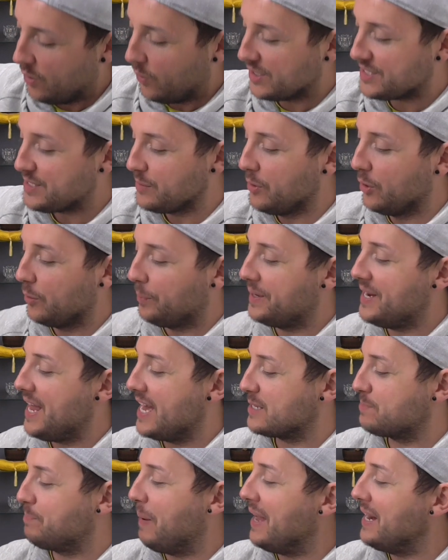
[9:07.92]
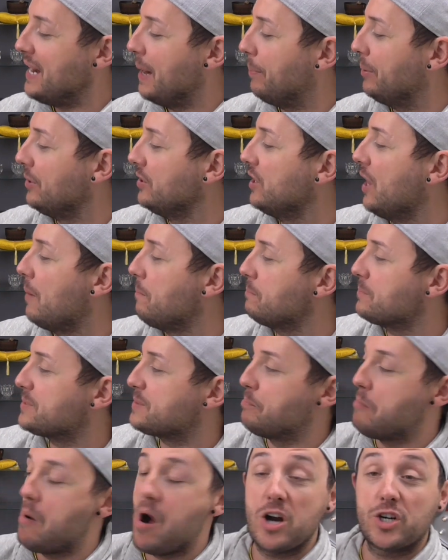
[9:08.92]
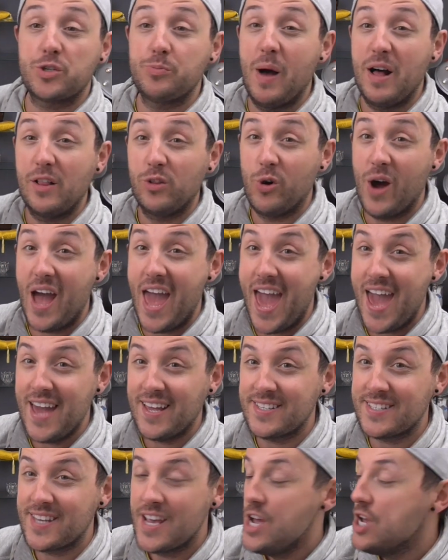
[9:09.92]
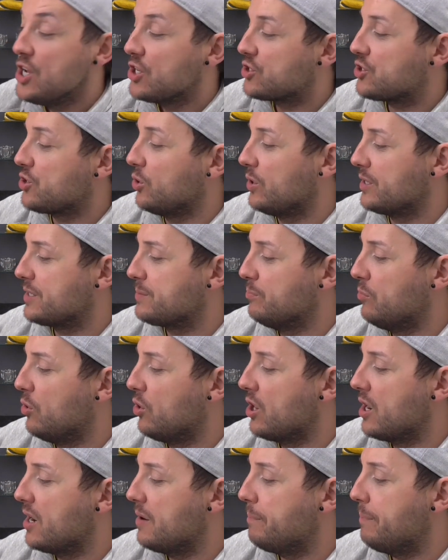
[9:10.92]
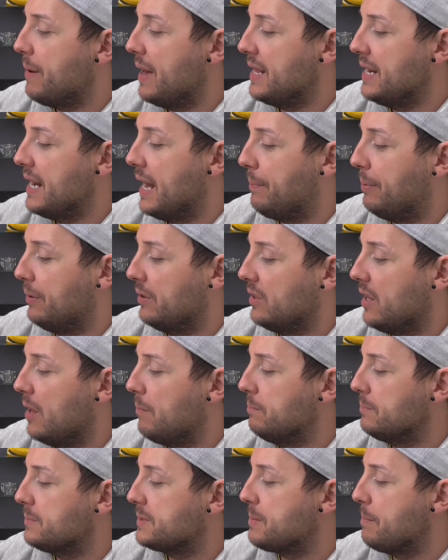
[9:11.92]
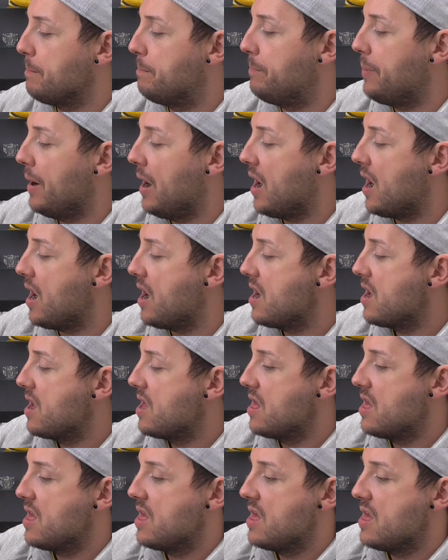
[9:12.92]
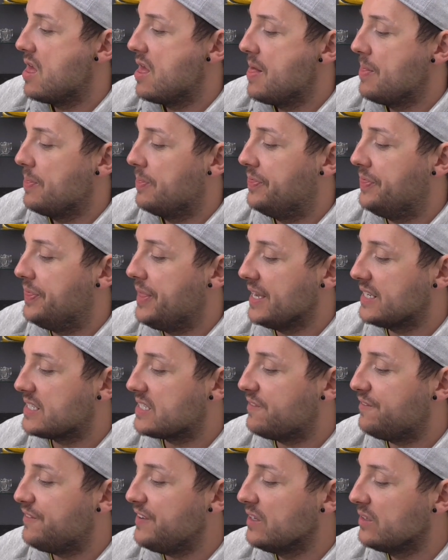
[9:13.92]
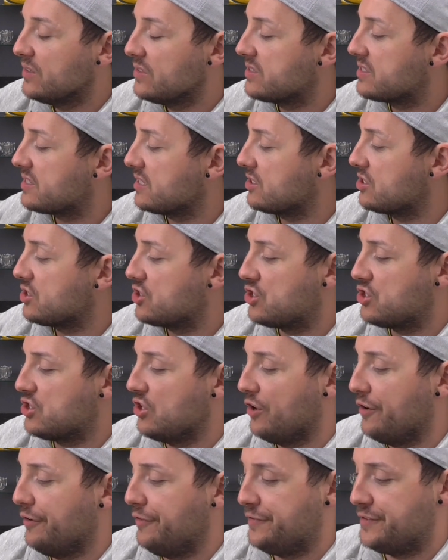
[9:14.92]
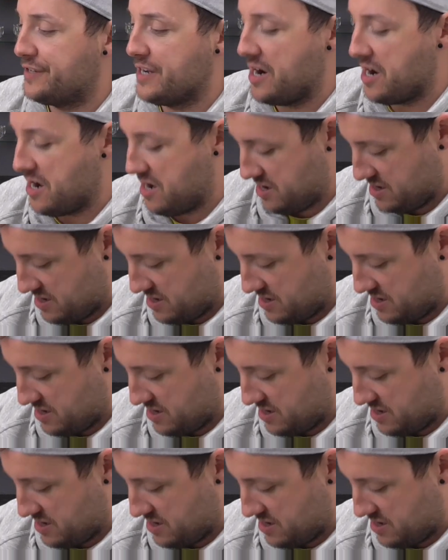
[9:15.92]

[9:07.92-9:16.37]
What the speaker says: What did we open next? Pineapple lumps, marshmallow eggs. So it's more pineapple lumps, but this feels softer.